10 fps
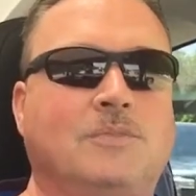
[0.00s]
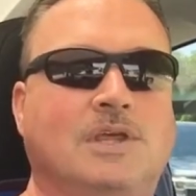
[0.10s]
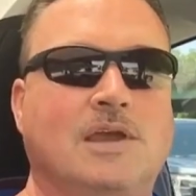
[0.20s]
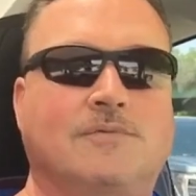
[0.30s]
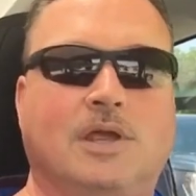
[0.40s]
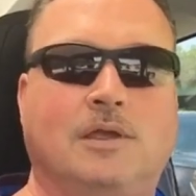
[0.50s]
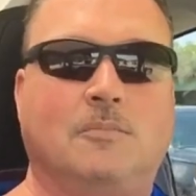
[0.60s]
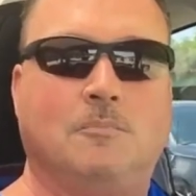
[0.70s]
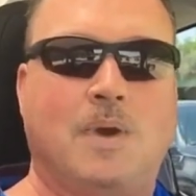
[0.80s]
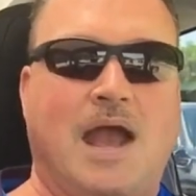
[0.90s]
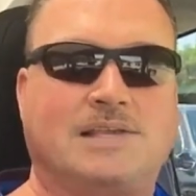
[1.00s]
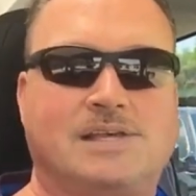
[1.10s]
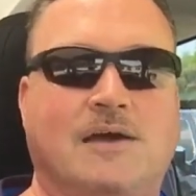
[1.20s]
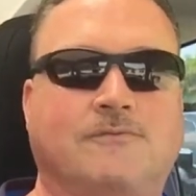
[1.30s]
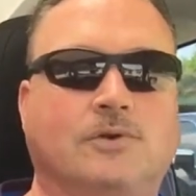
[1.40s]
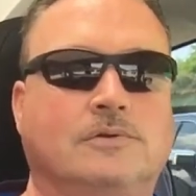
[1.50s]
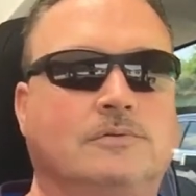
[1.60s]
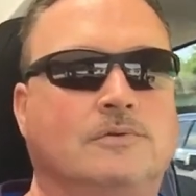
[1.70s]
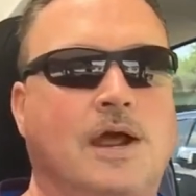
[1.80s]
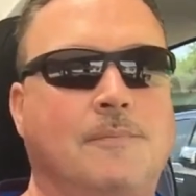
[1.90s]
giving max effort,
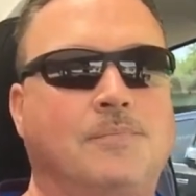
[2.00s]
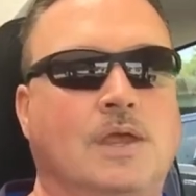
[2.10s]
right?